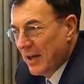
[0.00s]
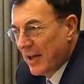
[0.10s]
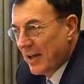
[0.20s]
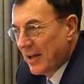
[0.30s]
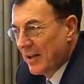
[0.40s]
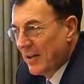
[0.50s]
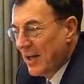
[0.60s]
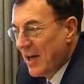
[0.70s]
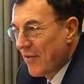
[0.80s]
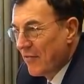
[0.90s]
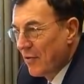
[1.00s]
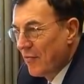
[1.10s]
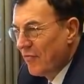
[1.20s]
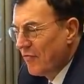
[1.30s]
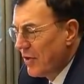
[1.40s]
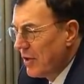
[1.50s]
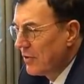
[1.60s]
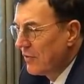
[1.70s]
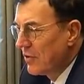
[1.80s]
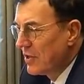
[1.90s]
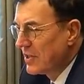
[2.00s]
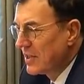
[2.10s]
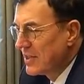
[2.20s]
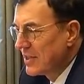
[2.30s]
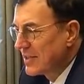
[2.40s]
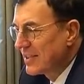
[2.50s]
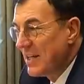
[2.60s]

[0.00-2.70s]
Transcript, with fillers: And they have a very delicious